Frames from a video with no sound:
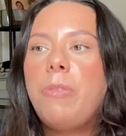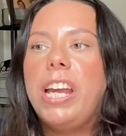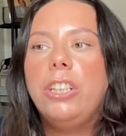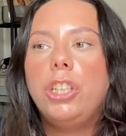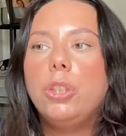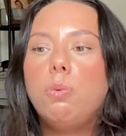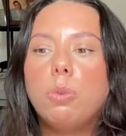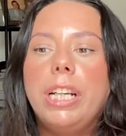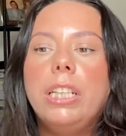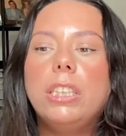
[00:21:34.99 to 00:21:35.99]
it just
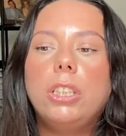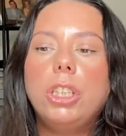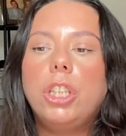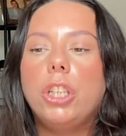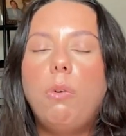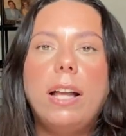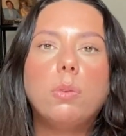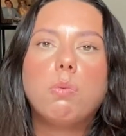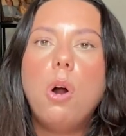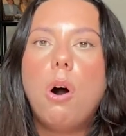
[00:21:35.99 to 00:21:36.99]
rings to you as
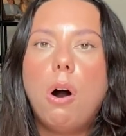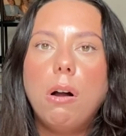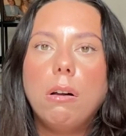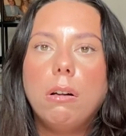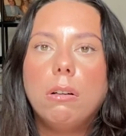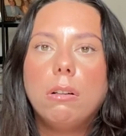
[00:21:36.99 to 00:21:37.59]
wrong